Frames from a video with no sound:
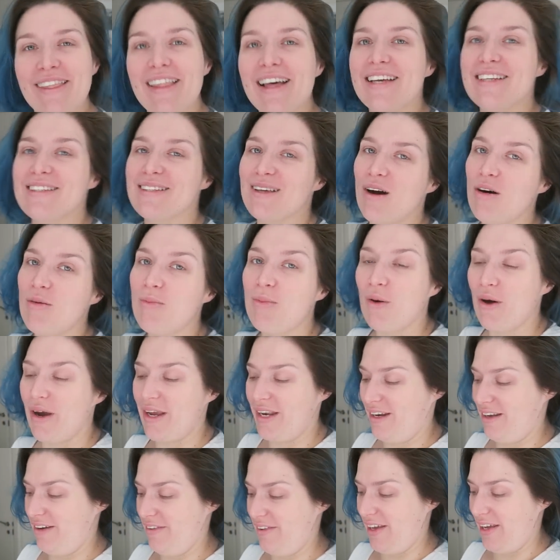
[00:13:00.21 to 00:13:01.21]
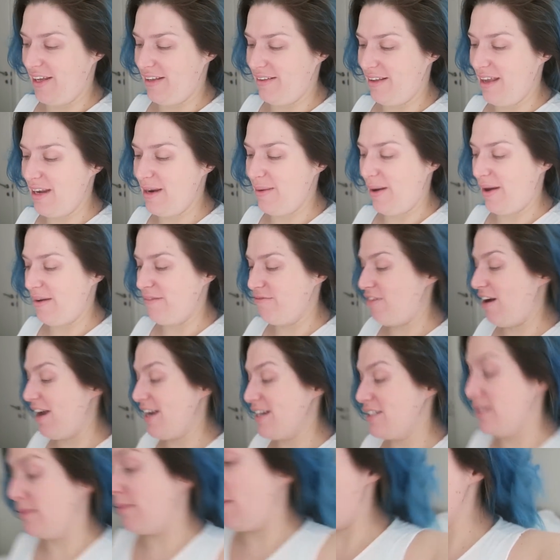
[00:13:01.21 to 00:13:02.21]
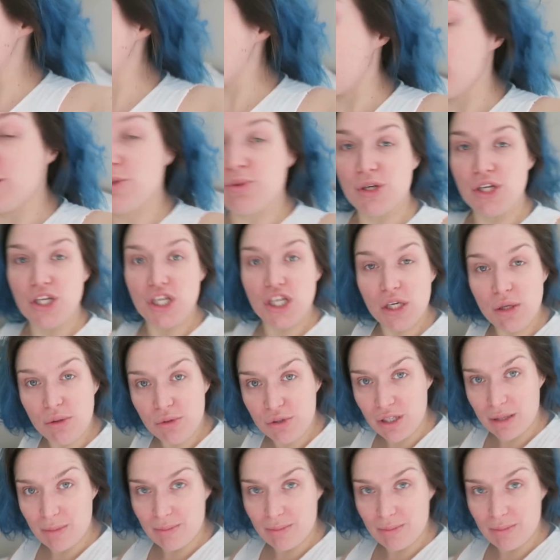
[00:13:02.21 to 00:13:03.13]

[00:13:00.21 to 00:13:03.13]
That's the whole point of it. Anyway, random. I'm going to a new